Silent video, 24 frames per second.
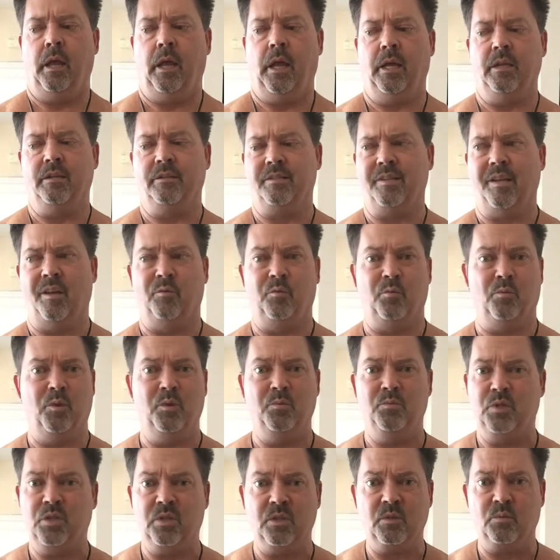and so the
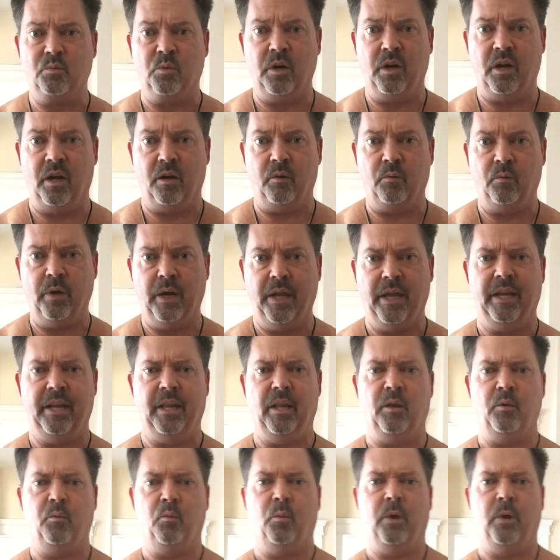rooms just were not ready.